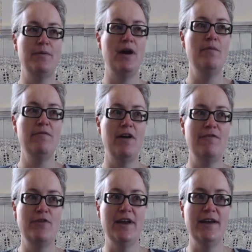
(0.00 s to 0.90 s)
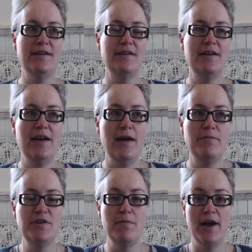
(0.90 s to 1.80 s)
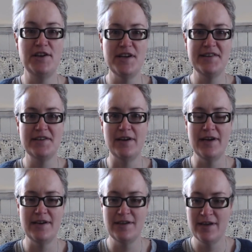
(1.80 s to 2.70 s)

I'm 5'8" to my chest height,